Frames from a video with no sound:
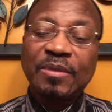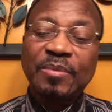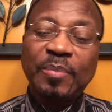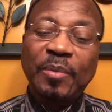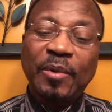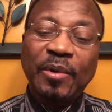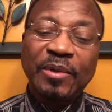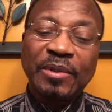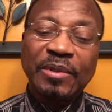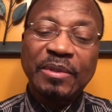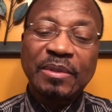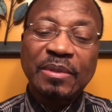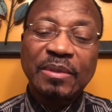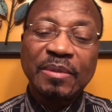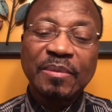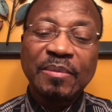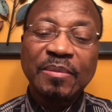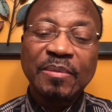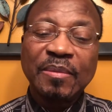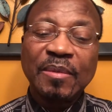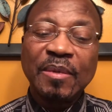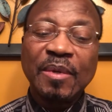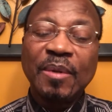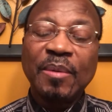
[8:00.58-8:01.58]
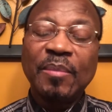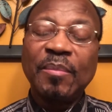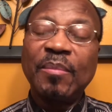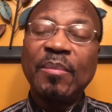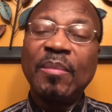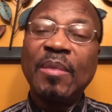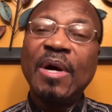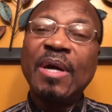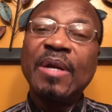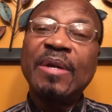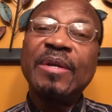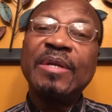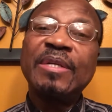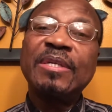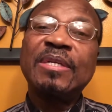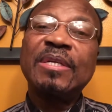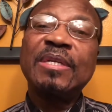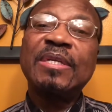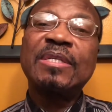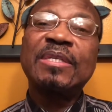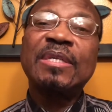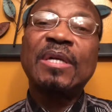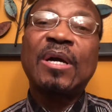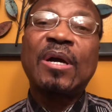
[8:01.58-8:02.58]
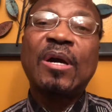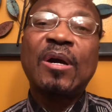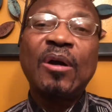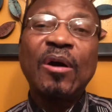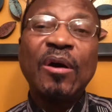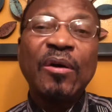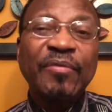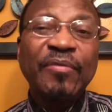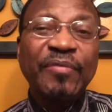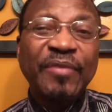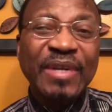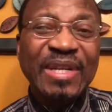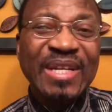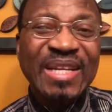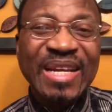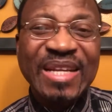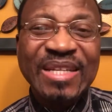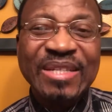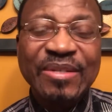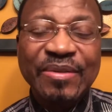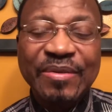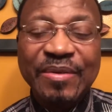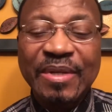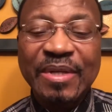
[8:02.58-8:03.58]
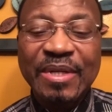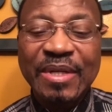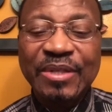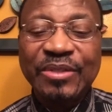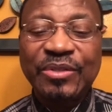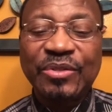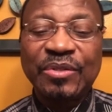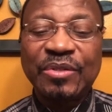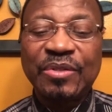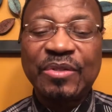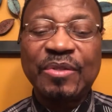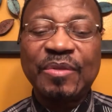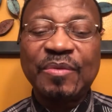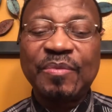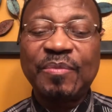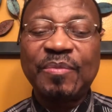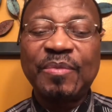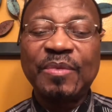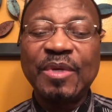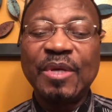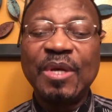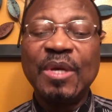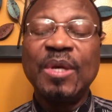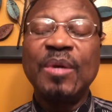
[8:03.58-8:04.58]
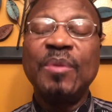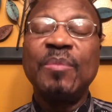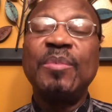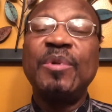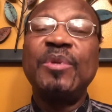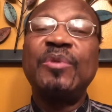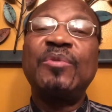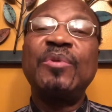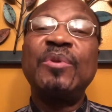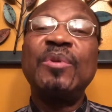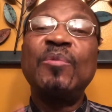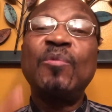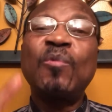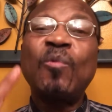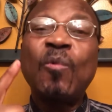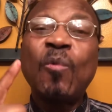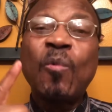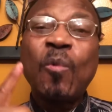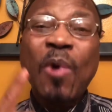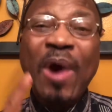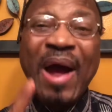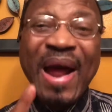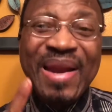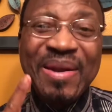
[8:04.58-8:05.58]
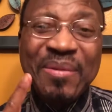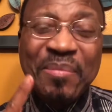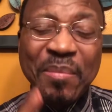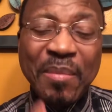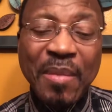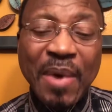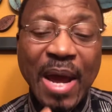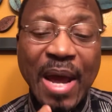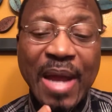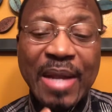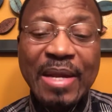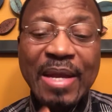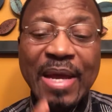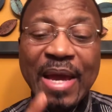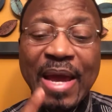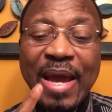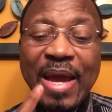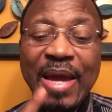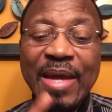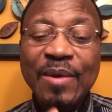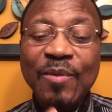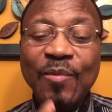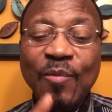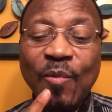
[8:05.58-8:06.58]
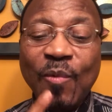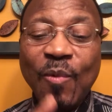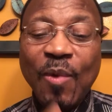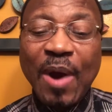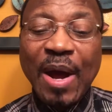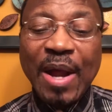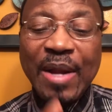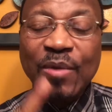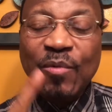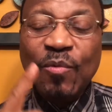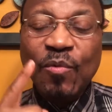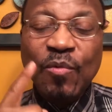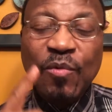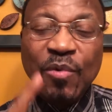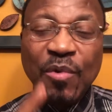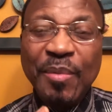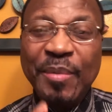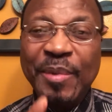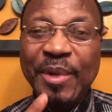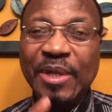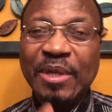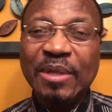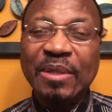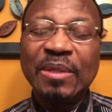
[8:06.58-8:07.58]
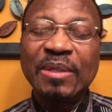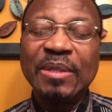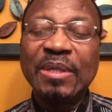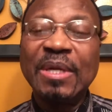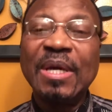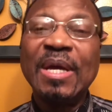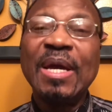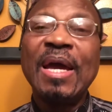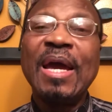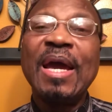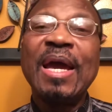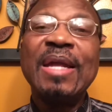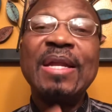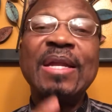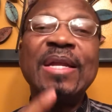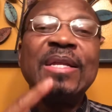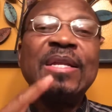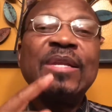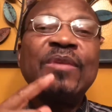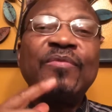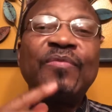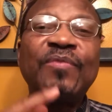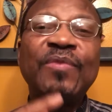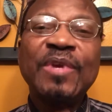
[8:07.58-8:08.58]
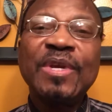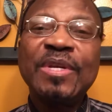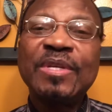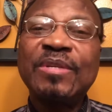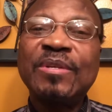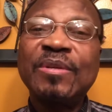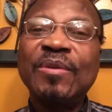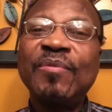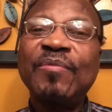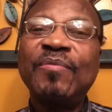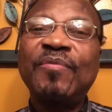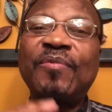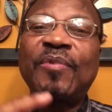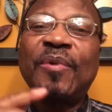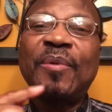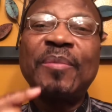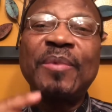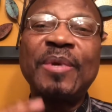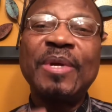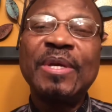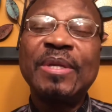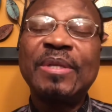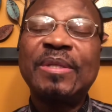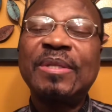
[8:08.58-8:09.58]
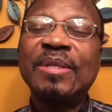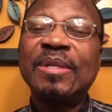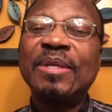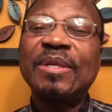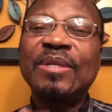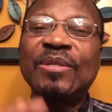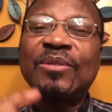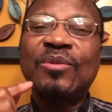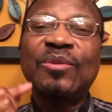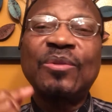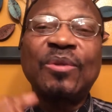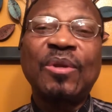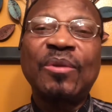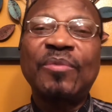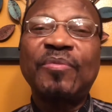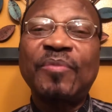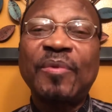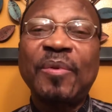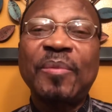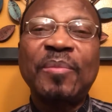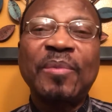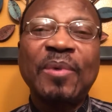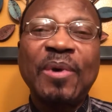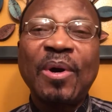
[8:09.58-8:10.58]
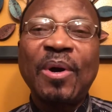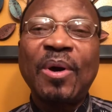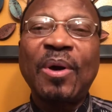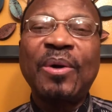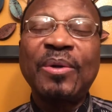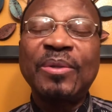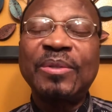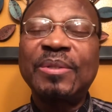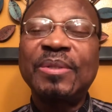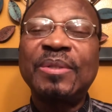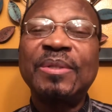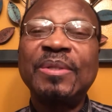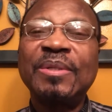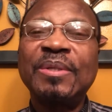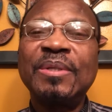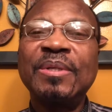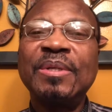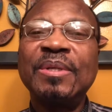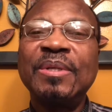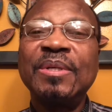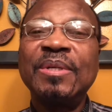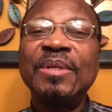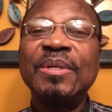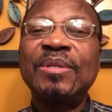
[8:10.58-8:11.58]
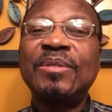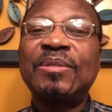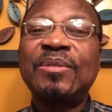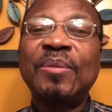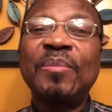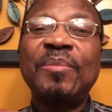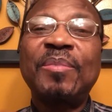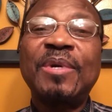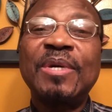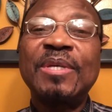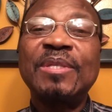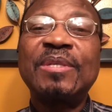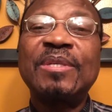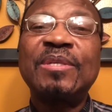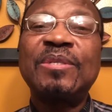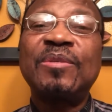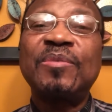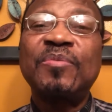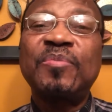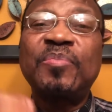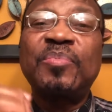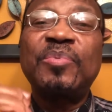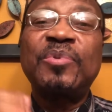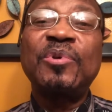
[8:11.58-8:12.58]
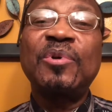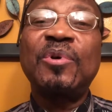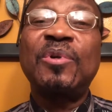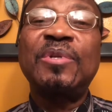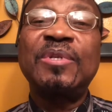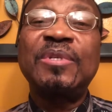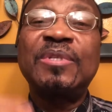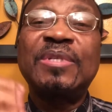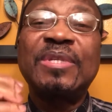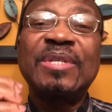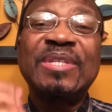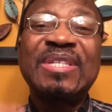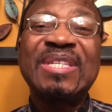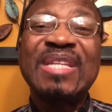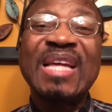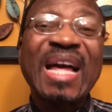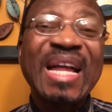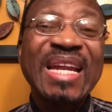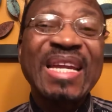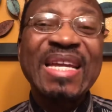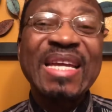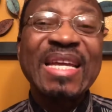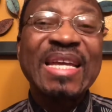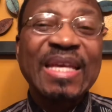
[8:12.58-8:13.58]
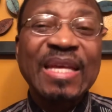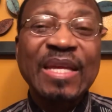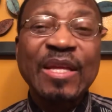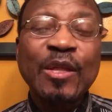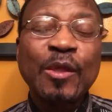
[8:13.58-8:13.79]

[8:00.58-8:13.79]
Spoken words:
point, marriage is a covenant relationship between one man and one woman. Any deviation from it is not from God. In some cases, it's purely satanic.